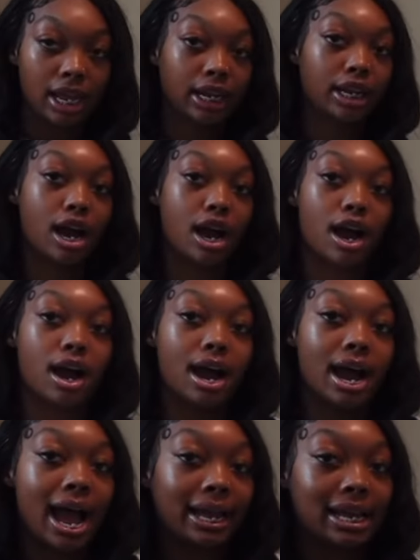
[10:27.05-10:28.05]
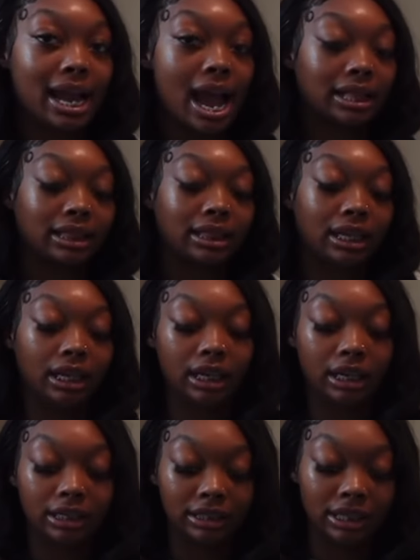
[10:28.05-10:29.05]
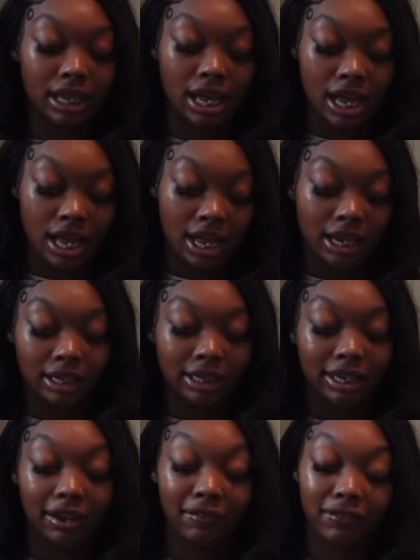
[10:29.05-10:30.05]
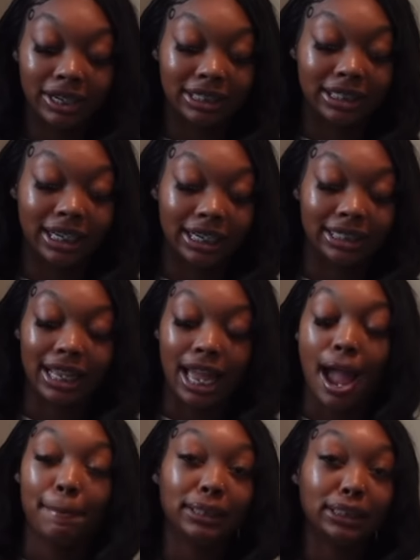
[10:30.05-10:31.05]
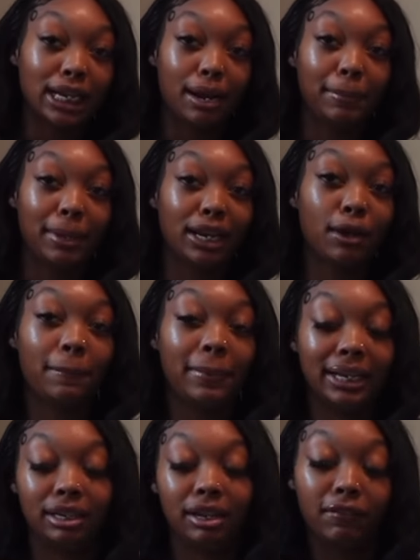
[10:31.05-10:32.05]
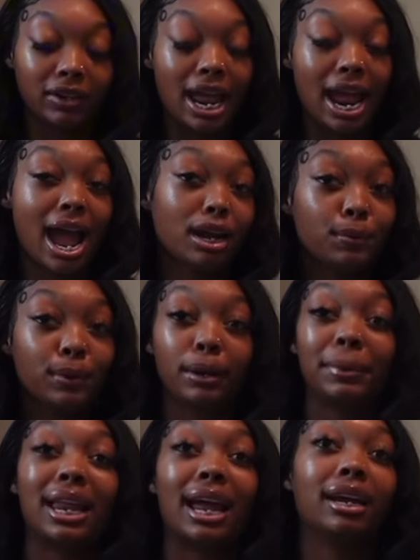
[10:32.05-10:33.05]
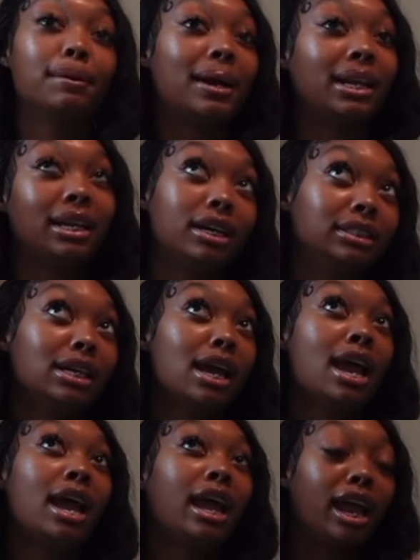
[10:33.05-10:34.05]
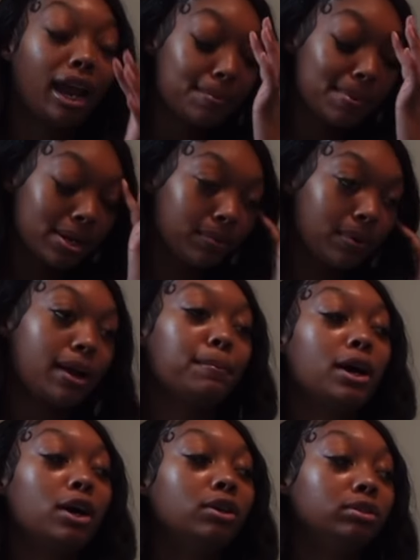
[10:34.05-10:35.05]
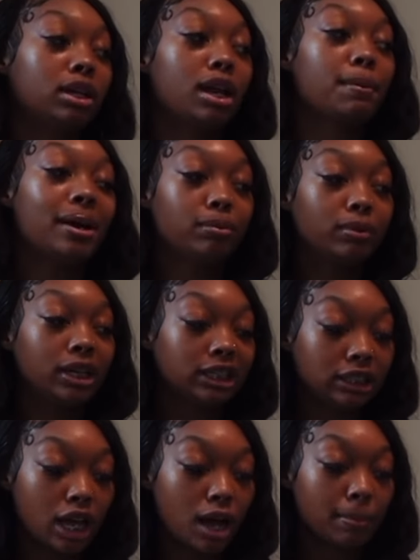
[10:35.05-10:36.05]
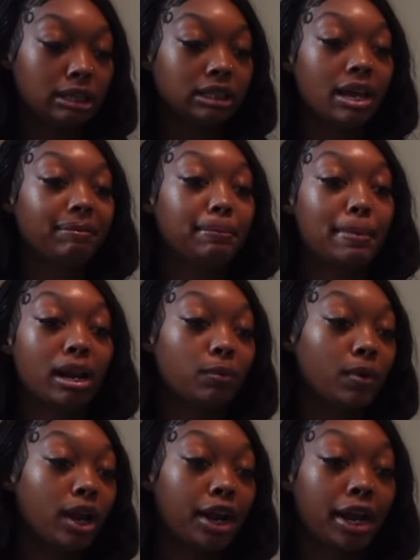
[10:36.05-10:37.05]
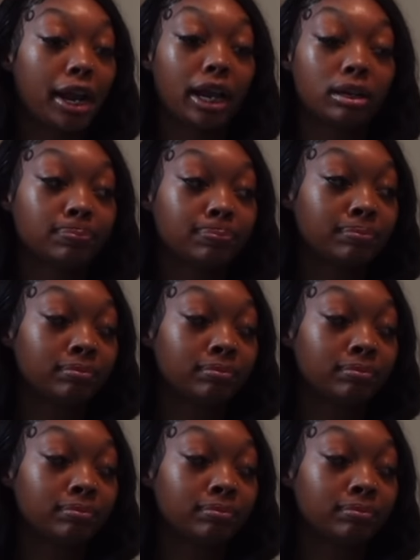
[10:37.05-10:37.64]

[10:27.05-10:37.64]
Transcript: y'all, I got these different jeans. Like I've been trying to be a little bit different. Like I don't want to be like everybody else. Everybody wearing bows. Everybody wearing sambas. Everybody wearing...